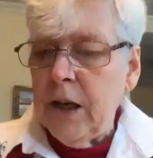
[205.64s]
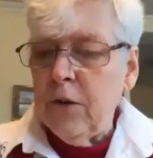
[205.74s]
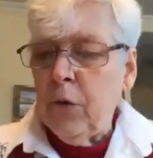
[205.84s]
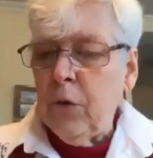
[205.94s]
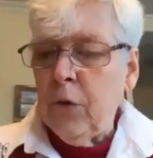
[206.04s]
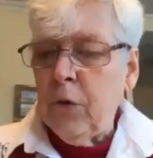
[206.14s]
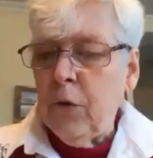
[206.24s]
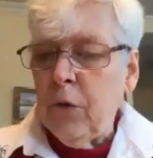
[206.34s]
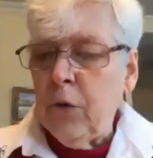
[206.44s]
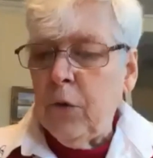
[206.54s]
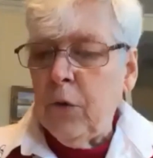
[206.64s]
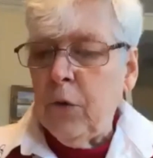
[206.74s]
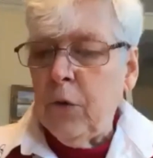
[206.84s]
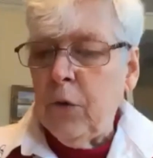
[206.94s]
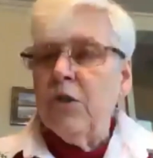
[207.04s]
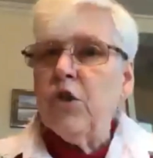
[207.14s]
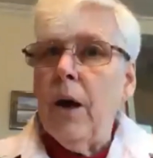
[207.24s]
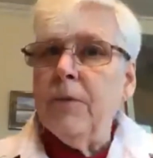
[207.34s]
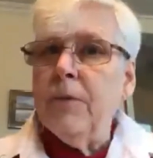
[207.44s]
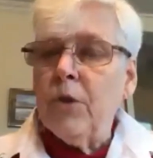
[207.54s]
lost their jobs shortly
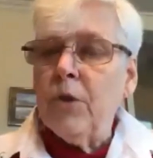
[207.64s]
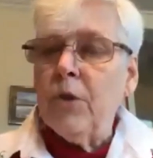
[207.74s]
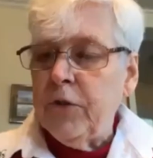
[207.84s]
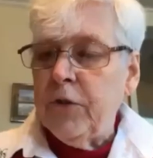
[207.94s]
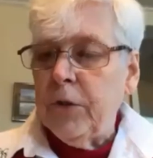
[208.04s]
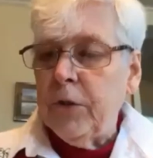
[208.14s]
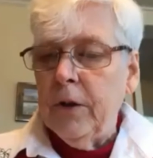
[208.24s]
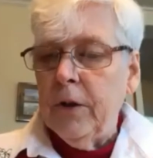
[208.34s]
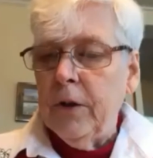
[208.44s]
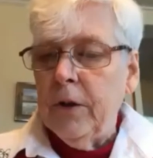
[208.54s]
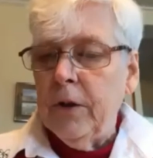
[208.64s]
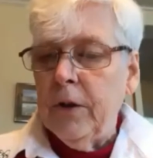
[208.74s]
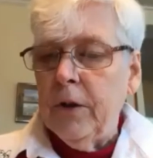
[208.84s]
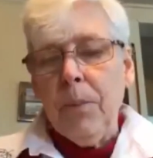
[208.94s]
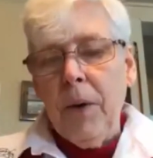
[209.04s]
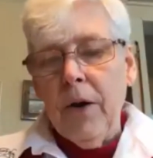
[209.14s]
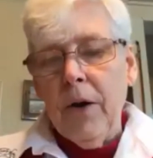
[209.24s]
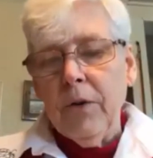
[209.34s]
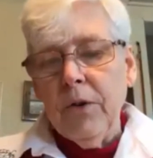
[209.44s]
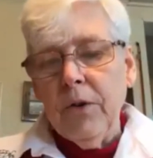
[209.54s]
thereafter, lost their
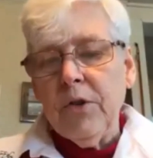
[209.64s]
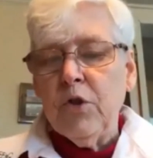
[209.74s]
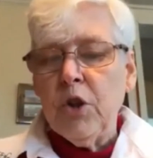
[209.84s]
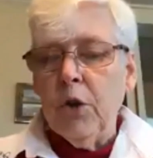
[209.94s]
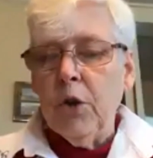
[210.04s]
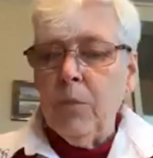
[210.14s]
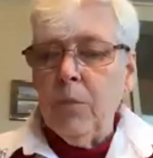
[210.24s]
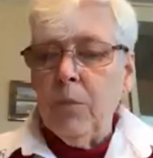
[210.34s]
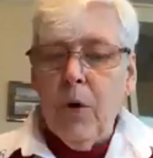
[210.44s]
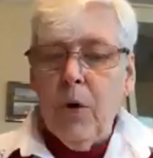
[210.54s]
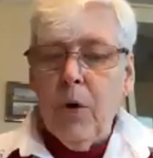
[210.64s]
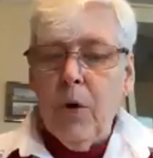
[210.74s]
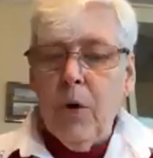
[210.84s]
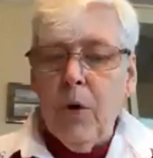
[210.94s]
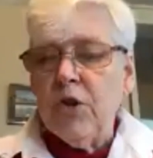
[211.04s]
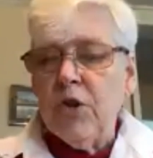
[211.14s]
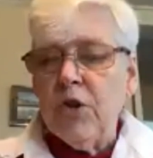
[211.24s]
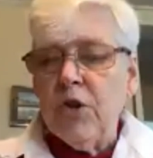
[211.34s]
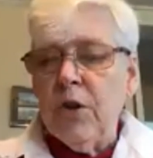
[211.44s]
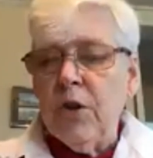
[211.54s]
partners, children more or less launched.
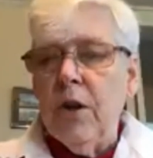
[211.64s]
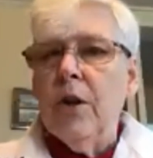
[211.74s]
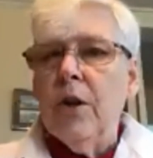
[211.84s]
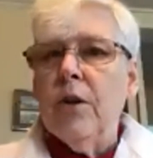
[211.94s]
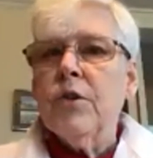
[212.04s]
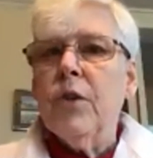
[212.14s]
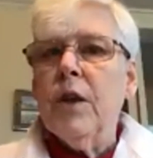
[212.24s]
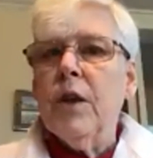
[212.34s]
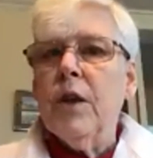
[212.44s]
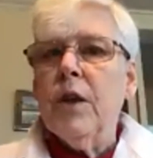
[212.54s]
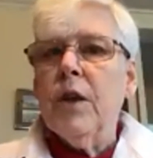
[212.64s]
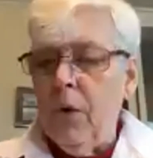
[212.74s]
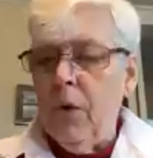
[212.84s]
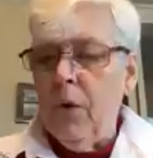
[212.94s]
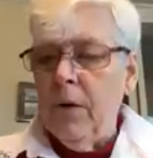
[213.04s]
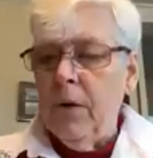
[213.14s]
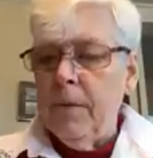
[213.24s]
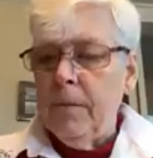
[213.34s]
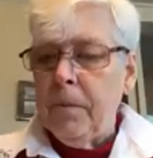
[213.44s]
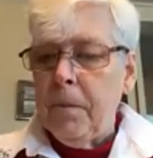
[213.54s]
So they took to the road,
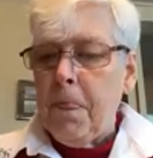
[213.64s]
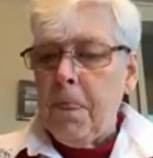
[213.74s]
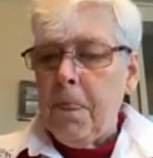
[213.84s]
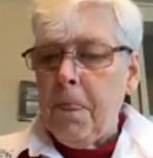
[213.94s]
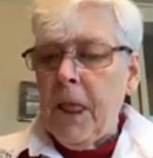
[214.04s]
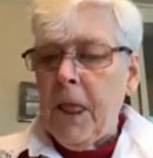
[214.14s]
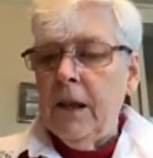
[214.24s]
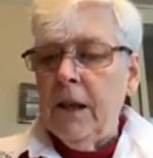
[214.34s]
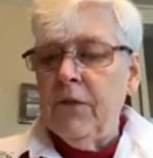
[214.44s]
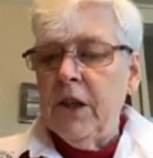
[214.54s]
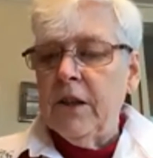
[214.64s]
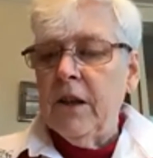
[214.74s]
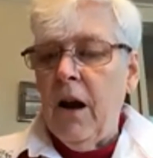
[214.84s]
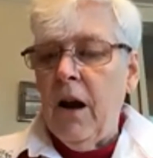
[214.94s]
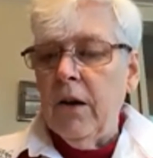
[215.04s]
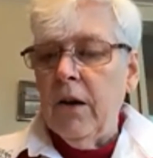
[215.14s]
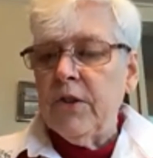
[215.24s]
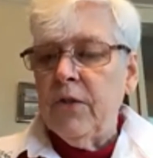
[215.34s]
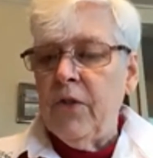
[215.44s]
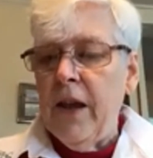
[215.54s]
living in cars,
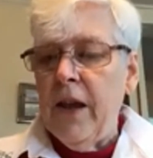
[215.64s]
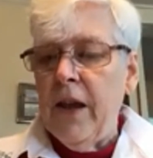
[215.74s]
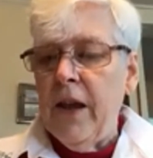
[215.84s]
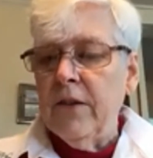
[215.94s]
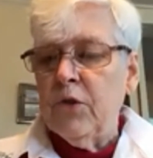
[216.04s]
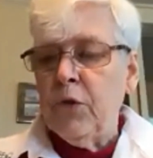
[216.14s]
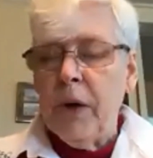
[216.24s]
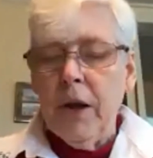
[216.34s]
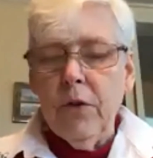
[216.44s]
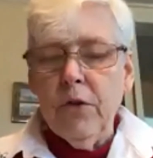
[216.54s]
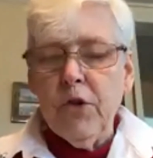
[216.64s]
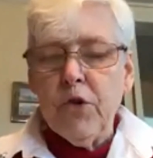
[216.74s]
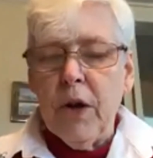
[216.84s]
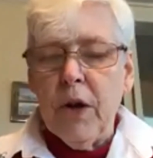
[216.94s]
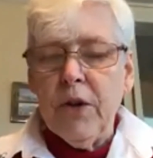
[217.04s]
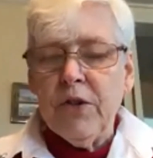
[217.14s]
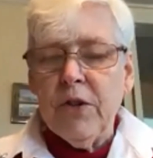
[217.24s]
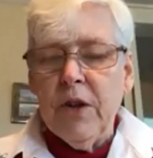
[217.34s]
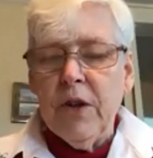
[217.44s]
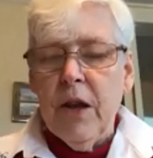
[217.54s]
vans, trailers, trucks,
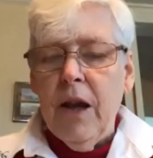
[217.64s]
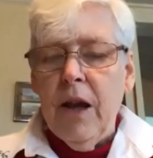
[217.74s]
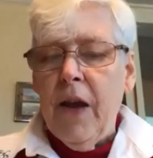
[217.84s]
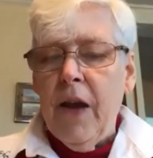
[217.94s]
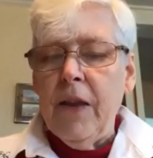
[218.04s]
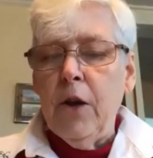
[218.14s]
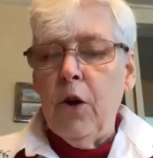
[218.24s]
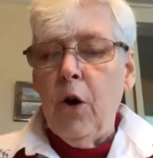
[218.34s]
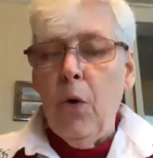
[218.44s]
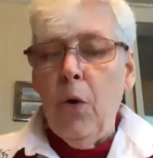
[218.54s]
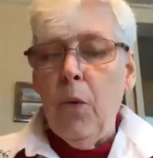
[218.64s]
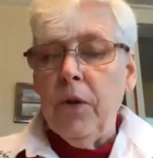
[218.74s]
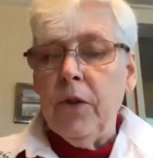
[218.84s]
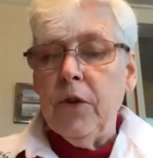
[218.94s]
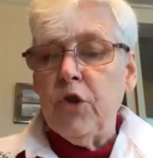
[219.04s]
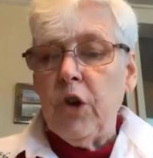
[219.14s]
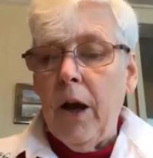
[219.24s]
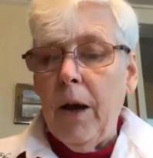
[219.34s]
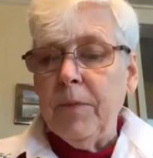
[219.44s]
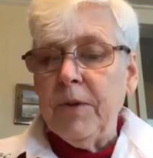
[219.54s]
and they go where the jobs are.
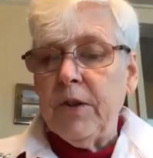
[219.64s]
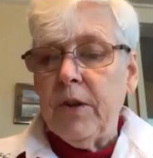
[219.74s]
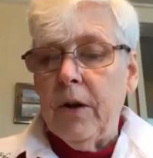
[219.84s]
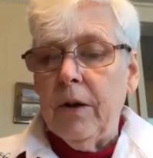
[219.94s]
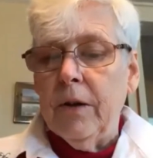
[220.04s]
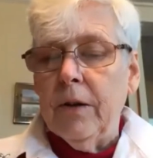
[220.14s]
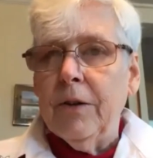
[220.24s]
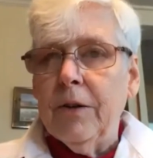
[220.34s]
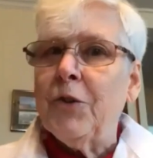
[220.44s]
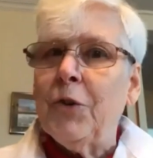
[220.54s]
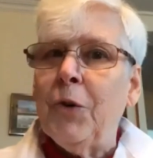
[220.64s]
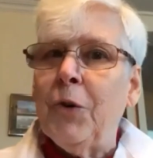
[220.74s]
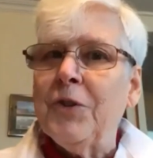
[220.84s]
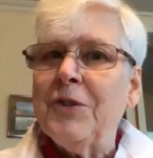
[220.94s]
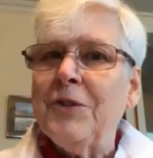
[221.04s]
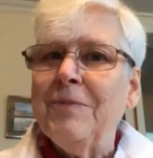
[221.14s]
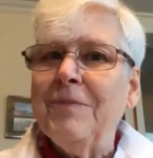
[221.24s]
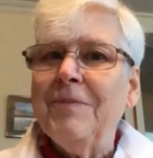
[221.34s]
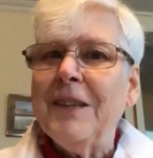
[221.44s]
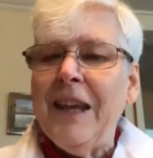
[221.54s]
Because of course, they can't afford to
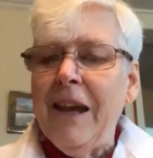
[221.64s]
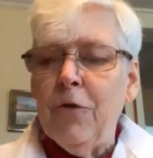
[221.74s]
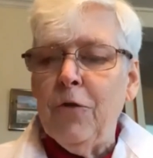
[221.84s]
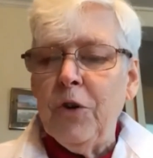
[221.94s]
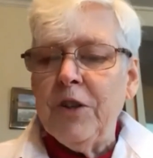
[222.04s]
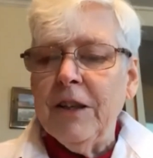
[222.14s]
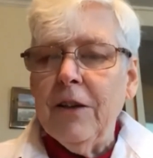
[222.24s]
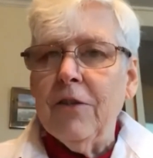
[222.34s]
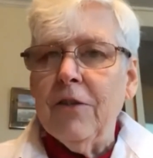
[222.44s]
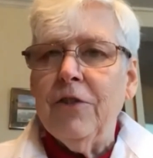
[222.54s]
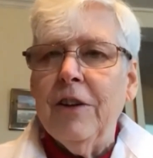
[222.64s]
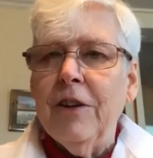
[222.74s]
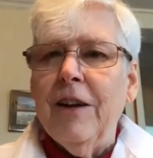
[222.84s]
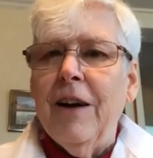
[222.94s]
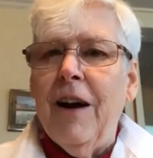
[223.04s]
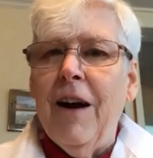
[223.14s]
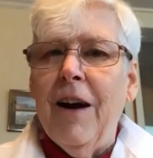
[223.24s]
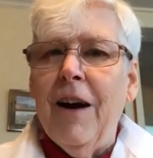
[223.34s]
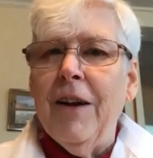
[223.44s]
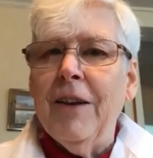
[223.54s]
live on their
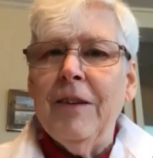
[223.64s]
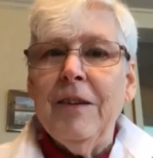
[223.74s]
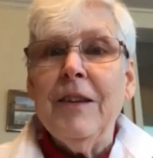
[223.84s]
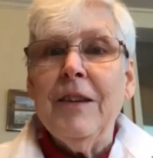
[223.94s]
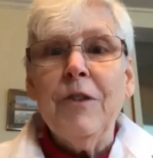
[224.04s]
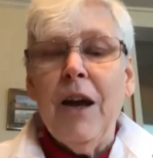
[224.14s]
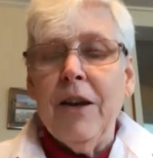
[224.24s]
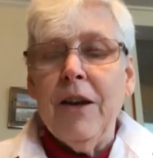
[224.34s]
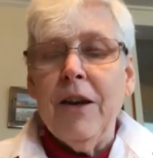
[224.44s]
non-existent pensions.